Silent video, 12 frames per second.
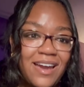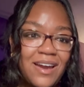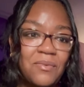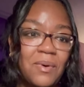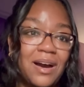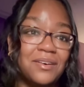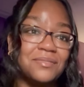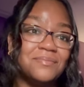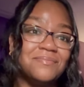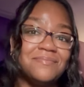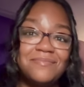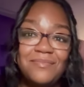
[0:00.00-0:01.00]
wow,
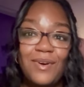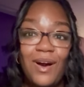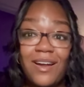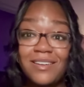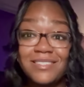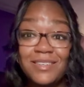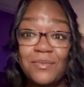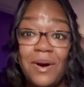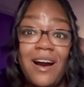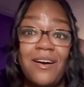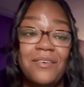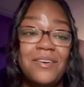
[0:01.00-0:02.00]
honestly,
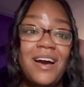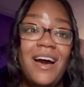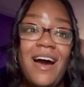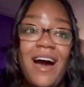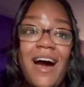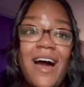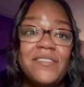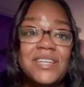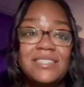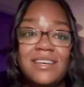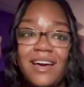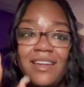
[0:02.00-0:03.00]
wow. I'm
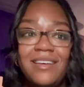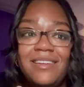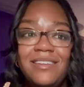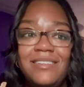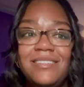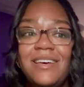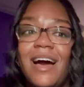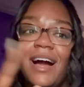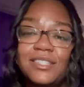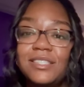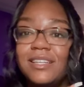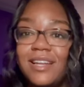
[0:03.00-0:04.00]
excited to
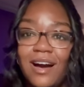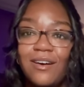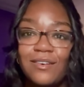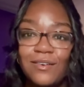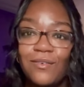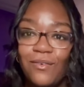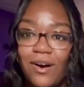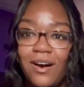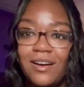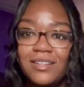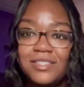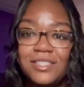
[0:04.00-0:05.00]
actually now go
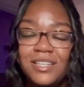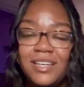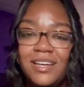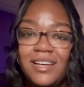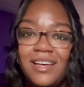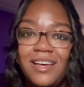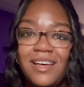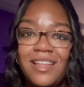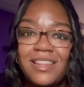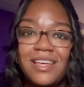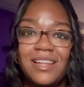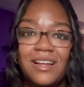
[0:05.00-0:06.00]
watch
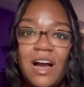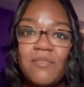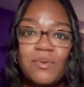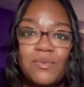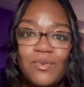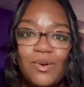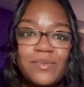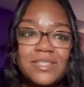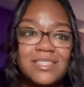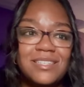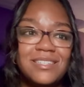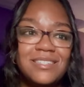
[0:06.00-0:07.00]
the live
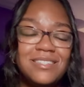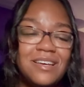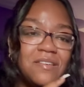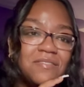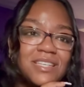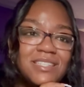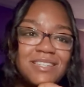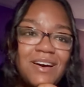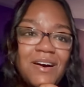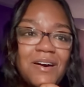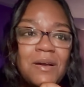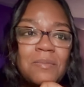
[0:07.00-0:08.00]
performances of this
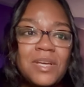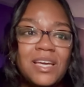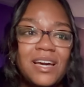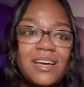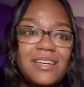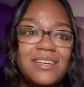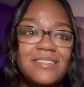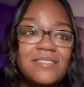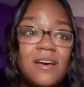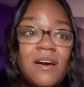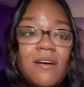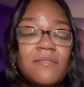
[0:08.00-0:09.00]
song, because
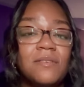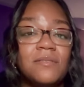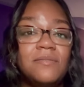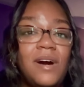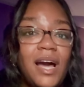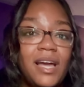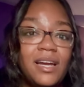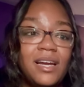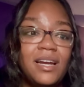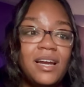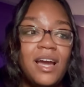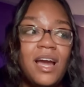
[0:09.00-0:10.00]
for Fire,